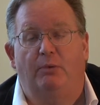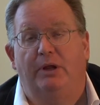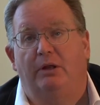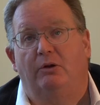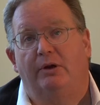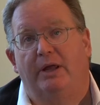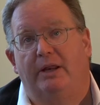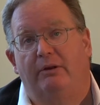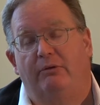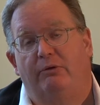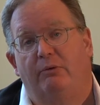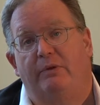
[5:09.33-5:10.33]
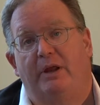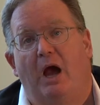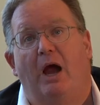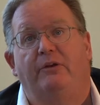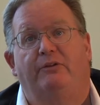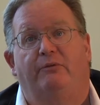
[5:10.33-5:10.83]
We can look at it through the
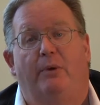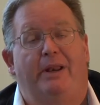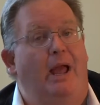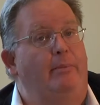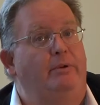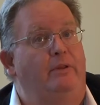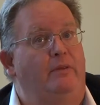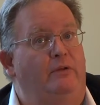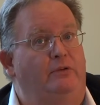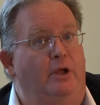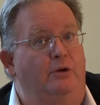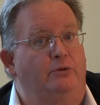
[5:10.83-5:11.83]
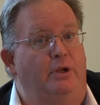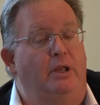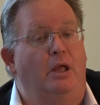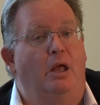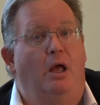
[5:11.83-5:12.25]
eyes of what happened in this country.